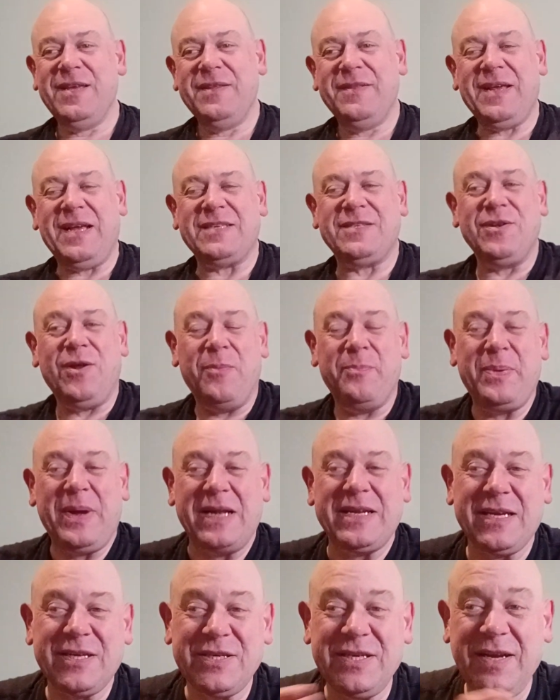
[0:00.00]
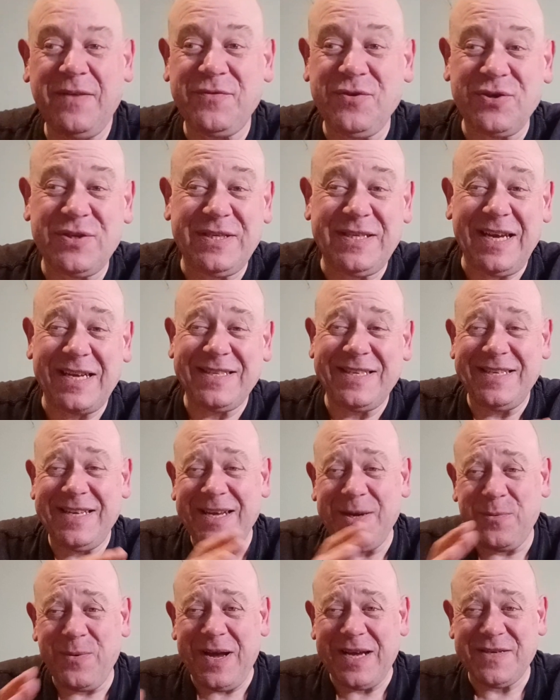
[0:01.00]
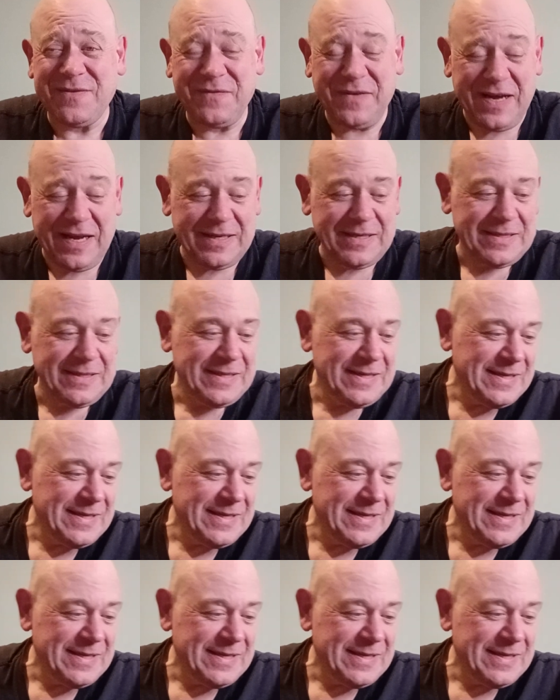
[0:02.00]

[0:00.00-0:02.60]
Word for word: That's not bad actually. I've just tested it. It works fine.